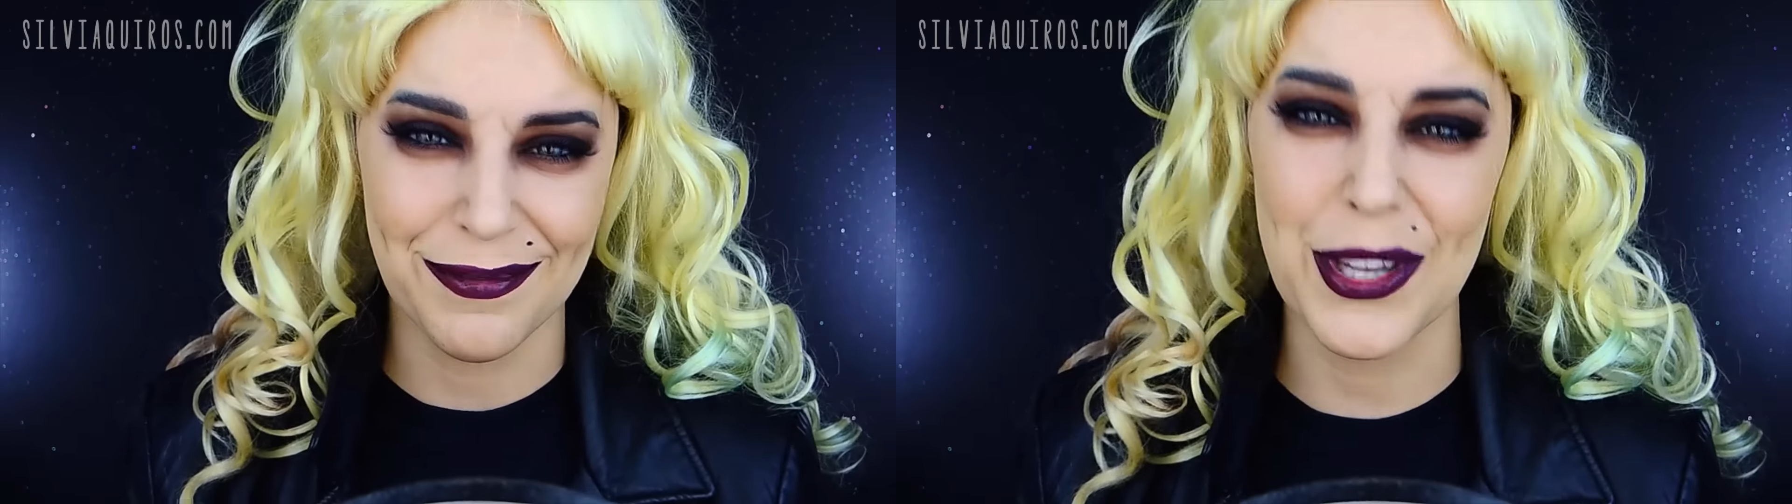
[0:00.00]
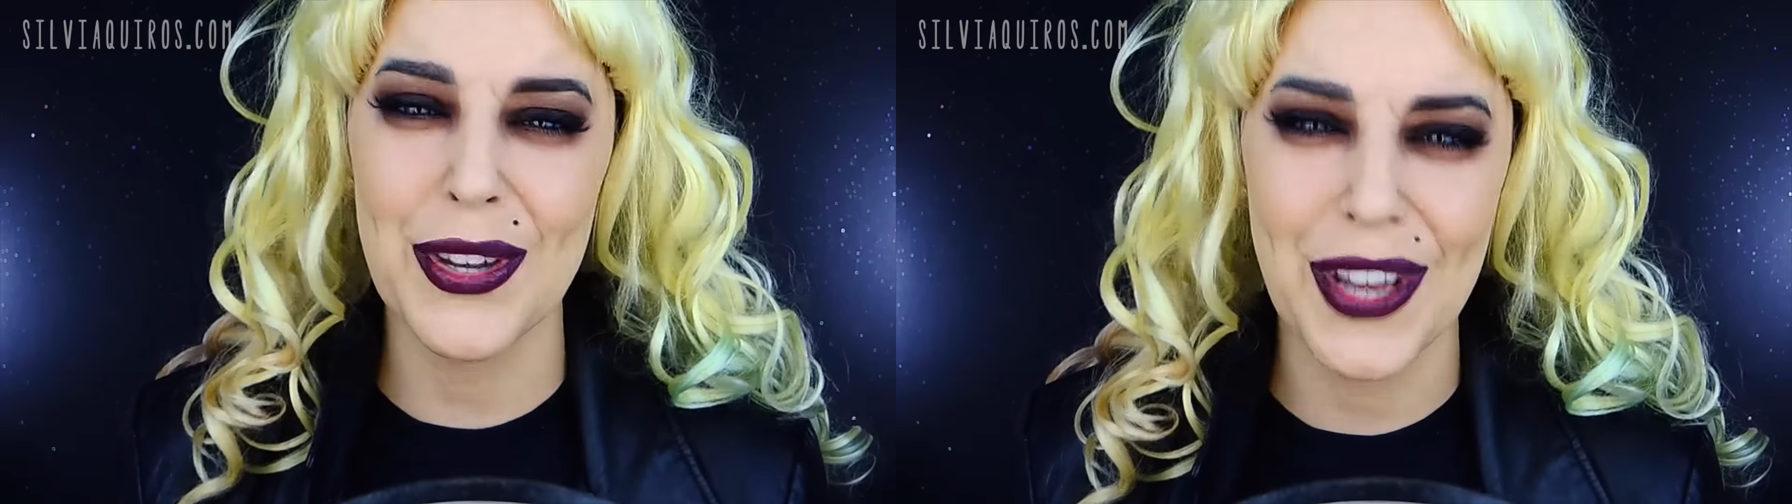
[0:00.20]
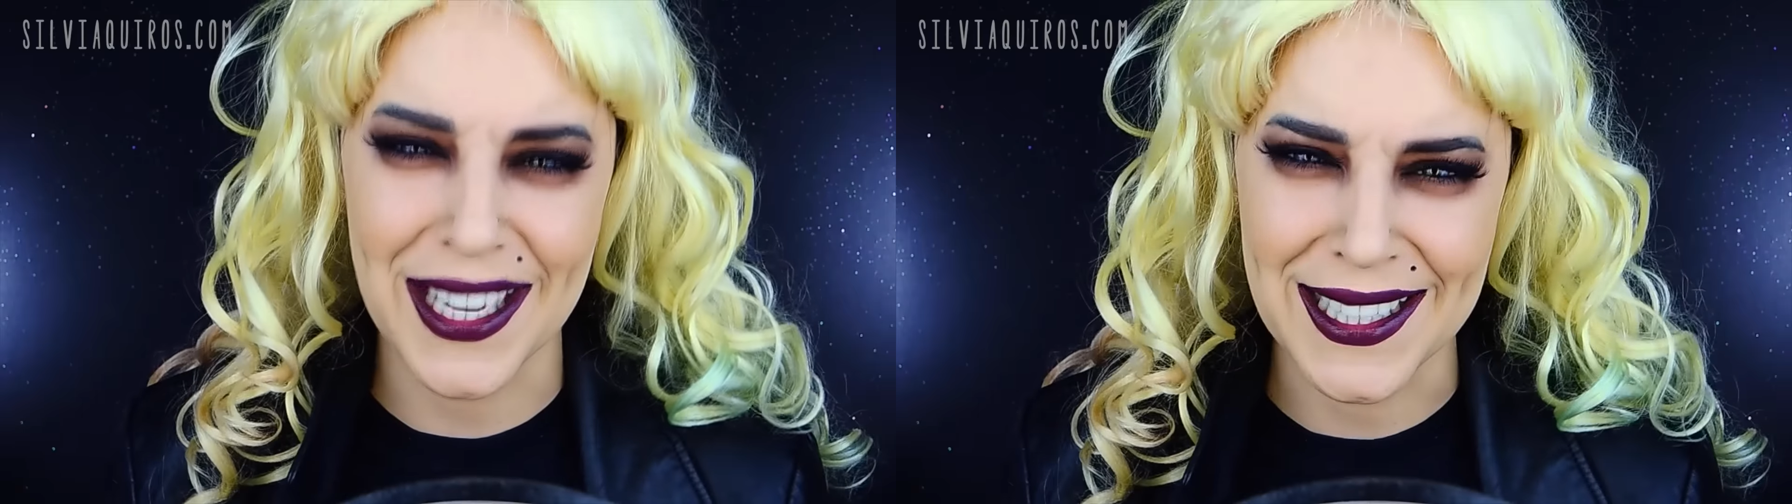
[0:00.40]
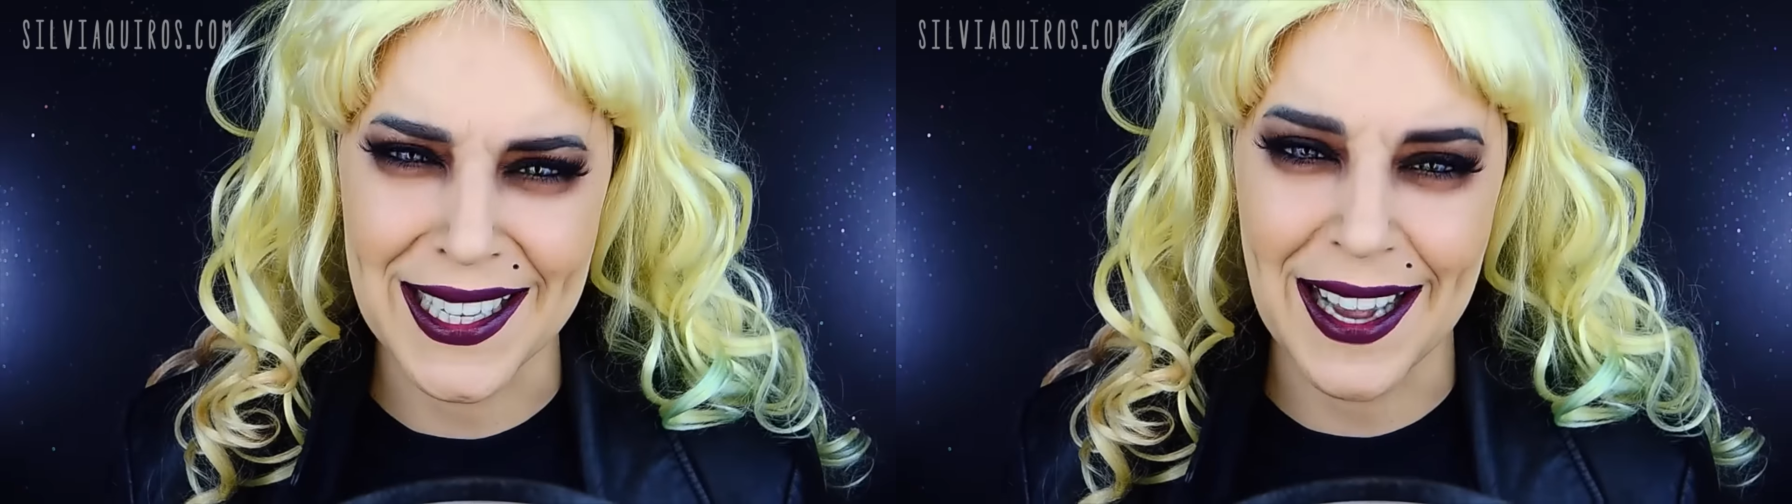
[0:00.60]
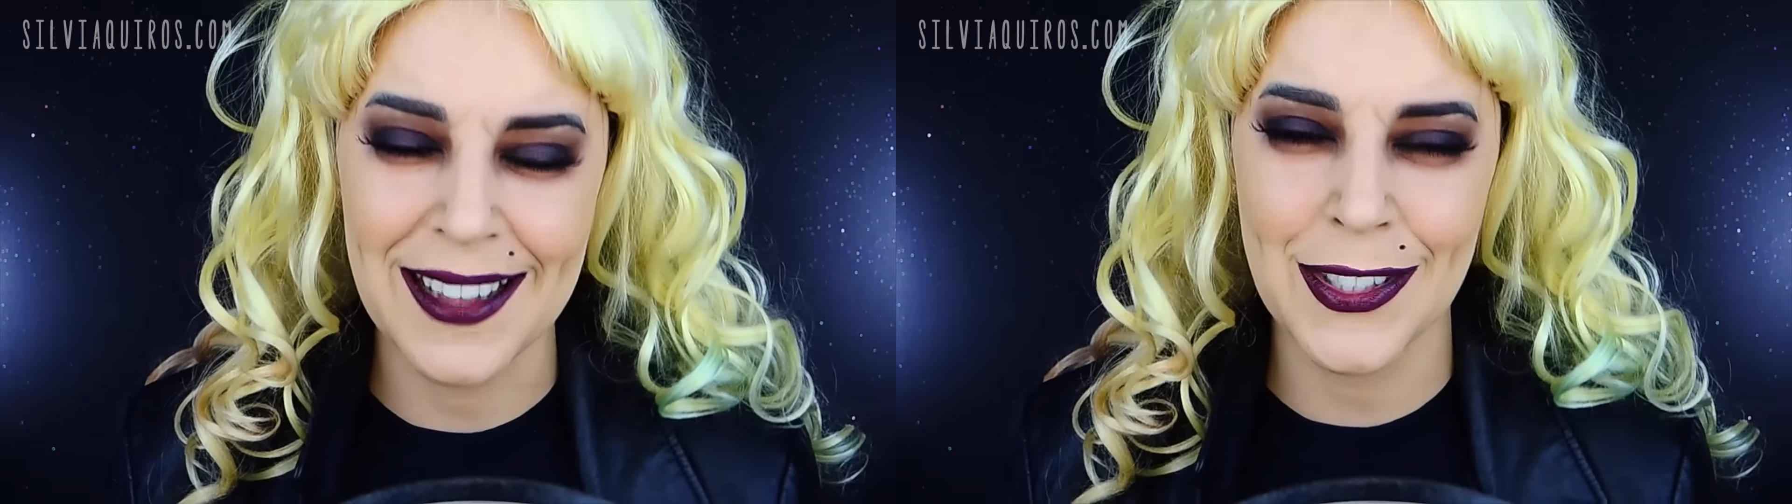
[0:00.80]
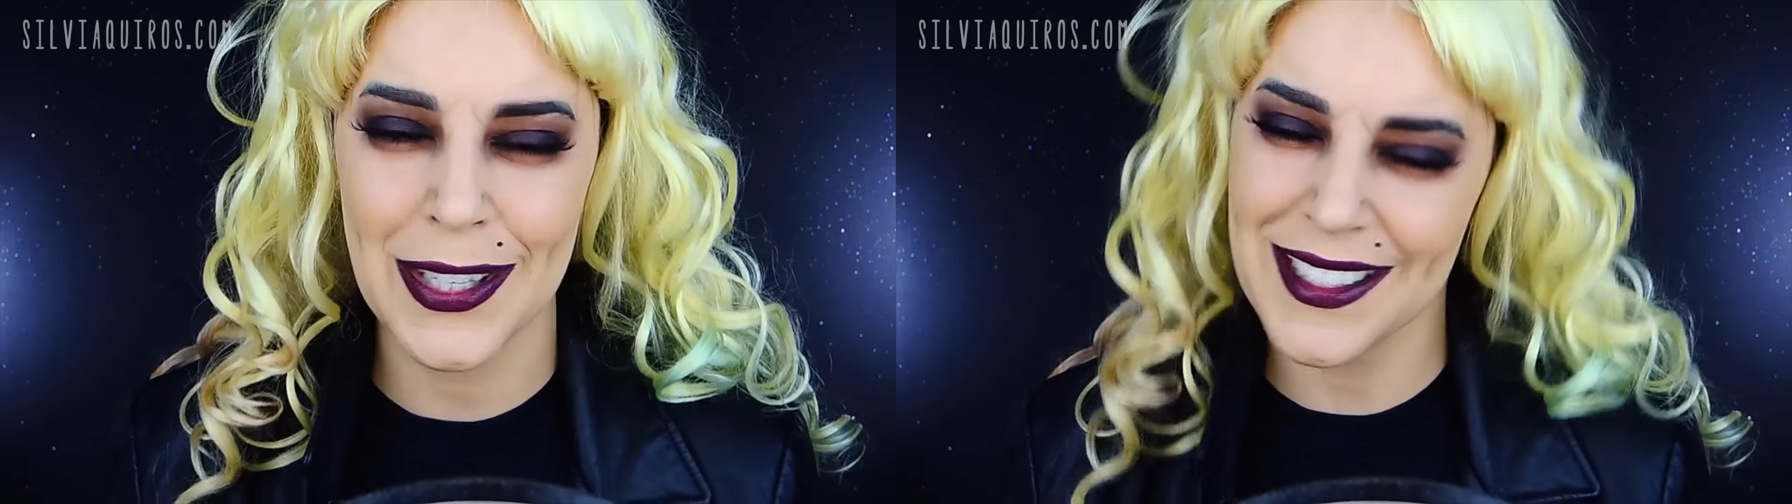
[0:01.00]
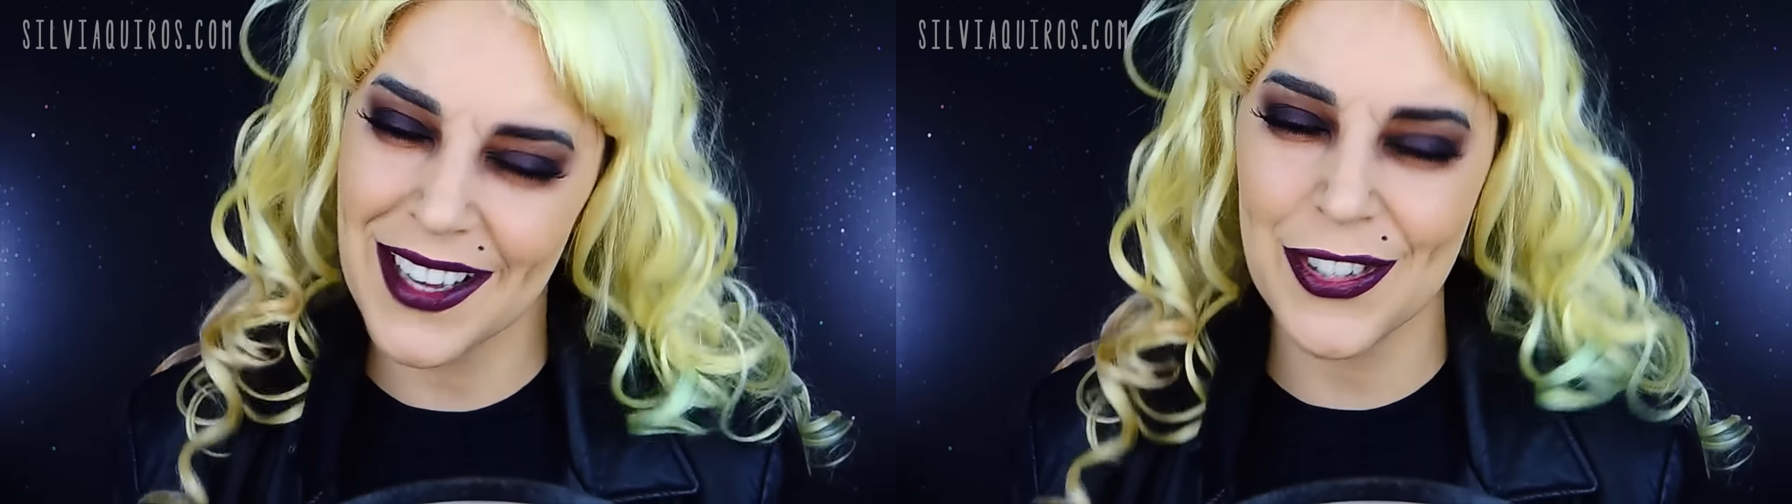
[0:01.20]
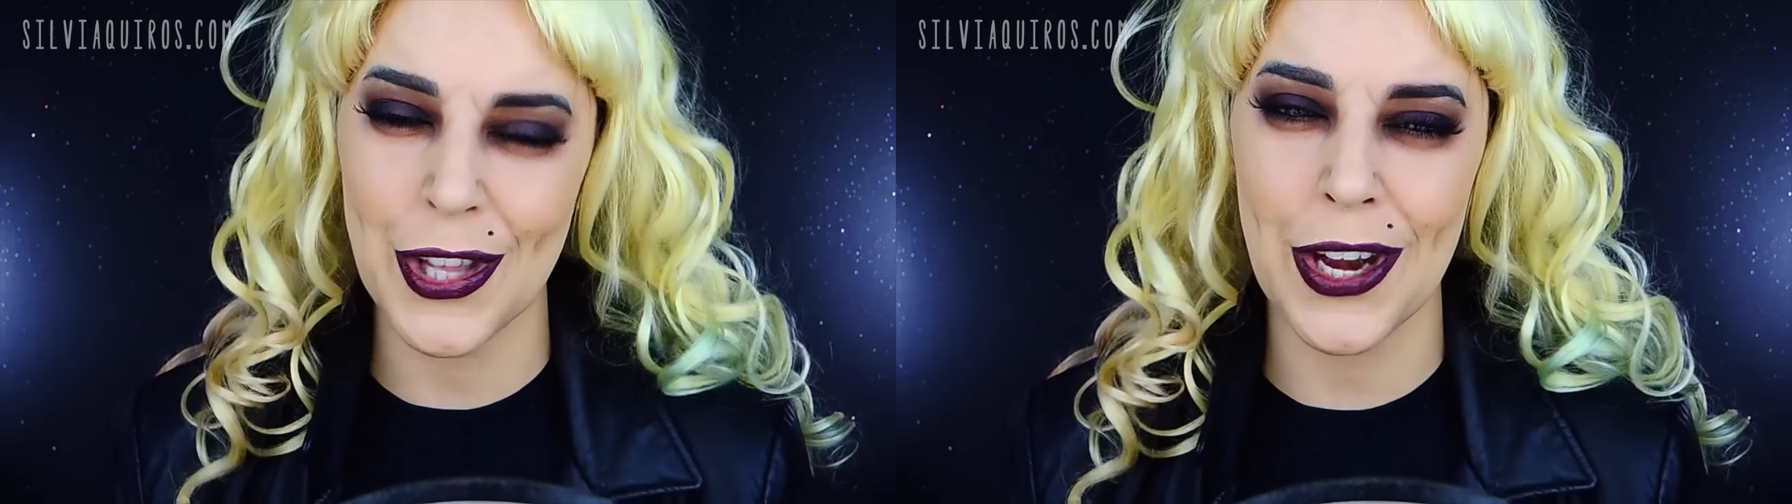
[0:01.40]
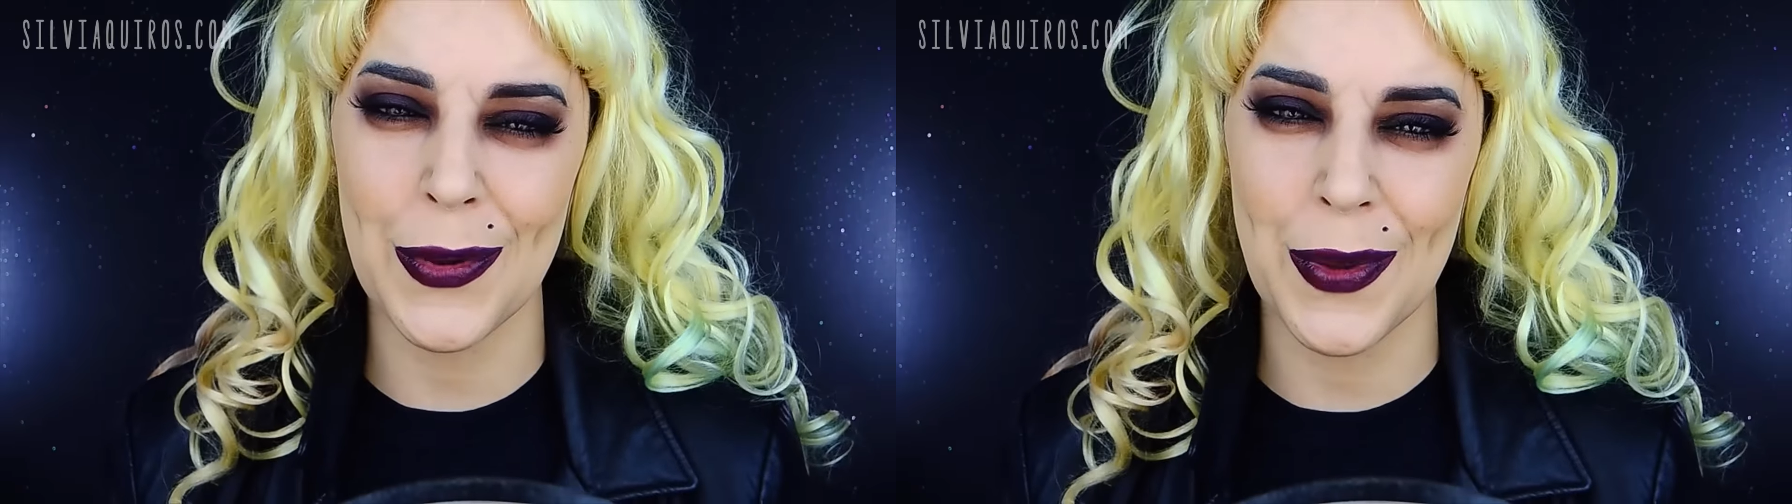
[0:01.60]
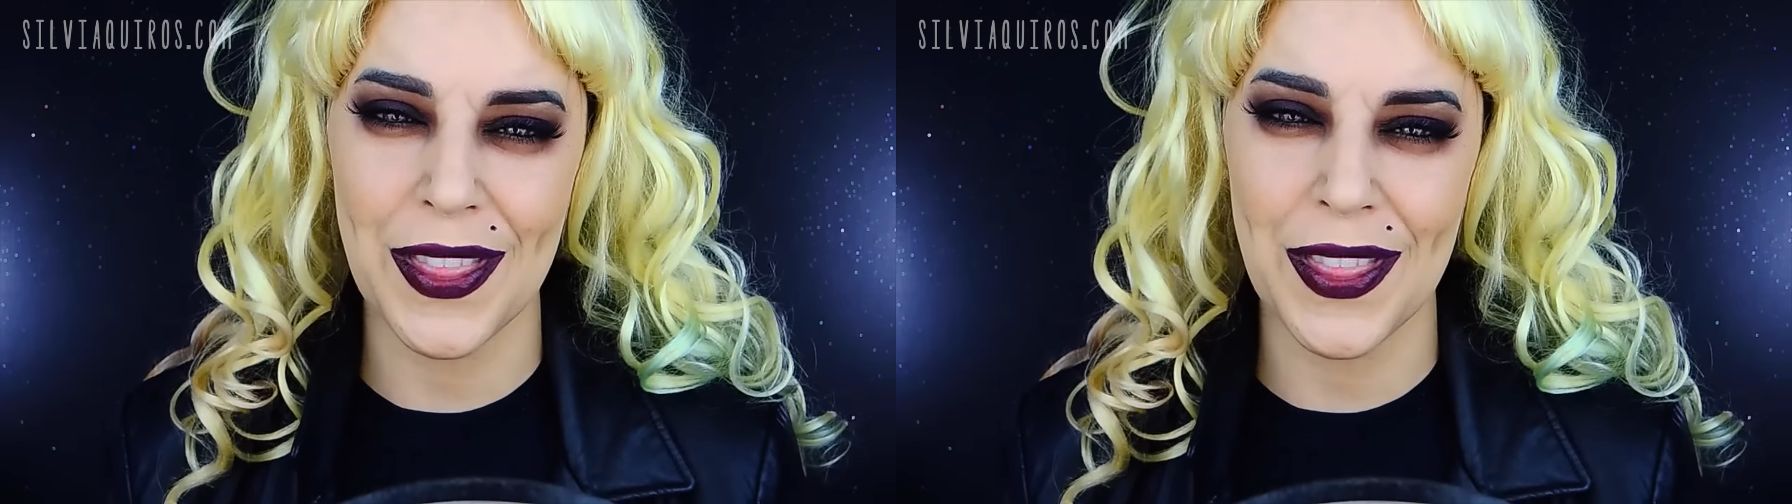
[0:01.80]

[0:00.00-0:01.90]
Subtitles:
But you got idea. So let's get started